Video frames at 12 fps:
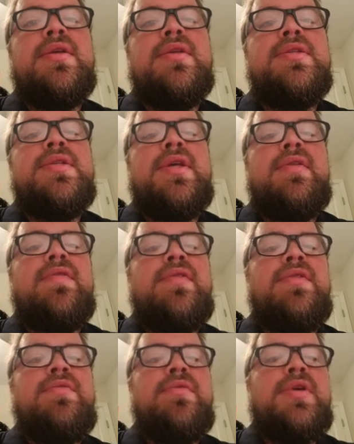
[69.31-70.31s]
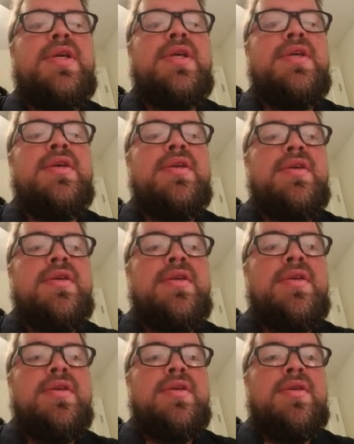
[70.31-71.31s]
instead of 3.
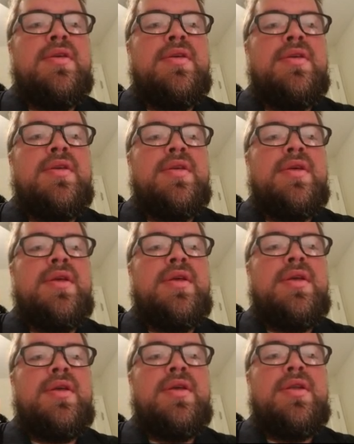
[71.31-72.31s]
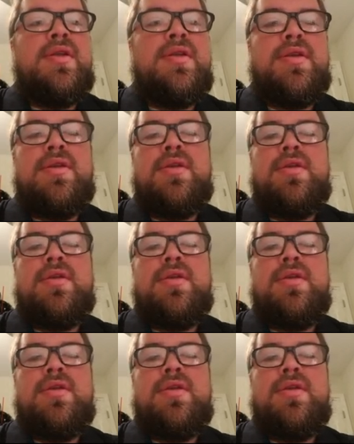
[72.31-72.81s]
And